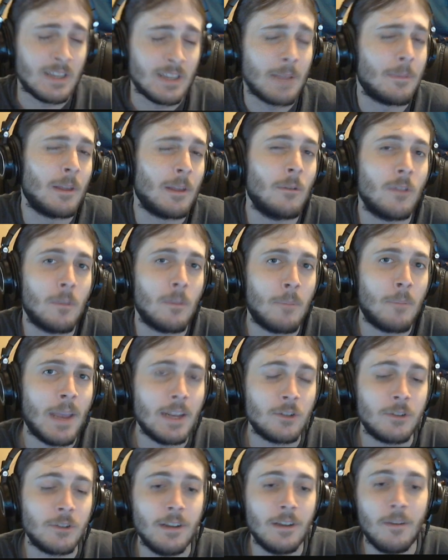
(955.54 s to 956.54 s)
Same thing with the
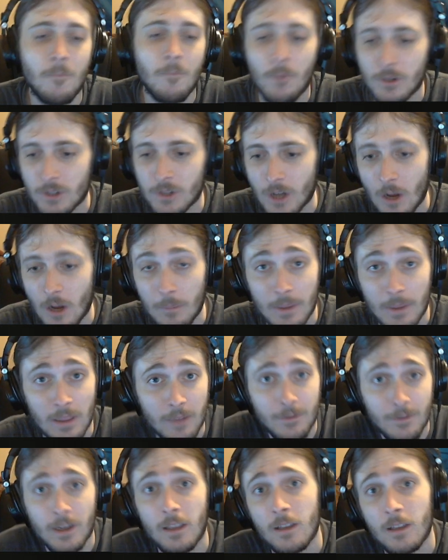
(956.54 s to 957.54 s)
Patreon, which I'll be
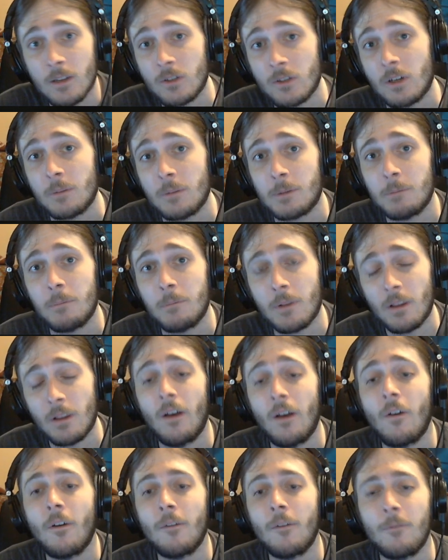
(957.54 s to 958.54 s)
leaving in the description
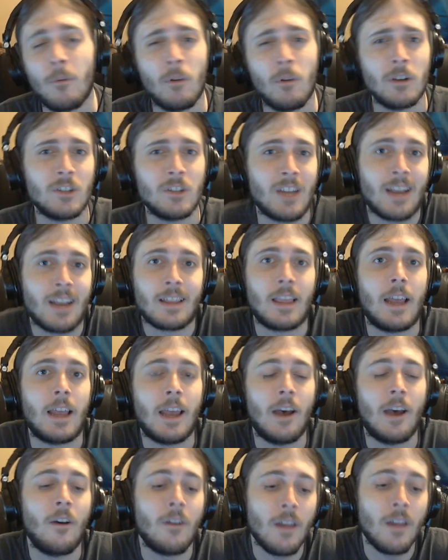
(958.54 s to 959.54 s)
below if you want to check
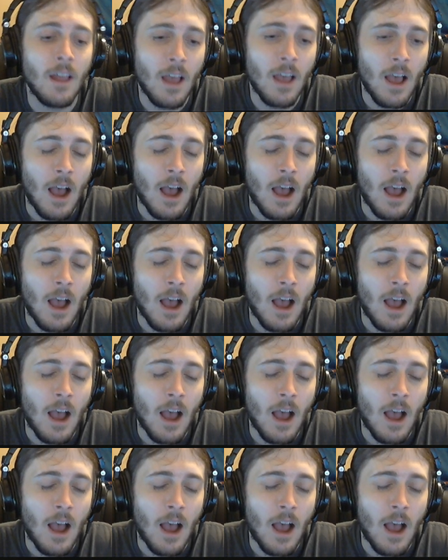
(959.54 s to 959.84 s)
that out.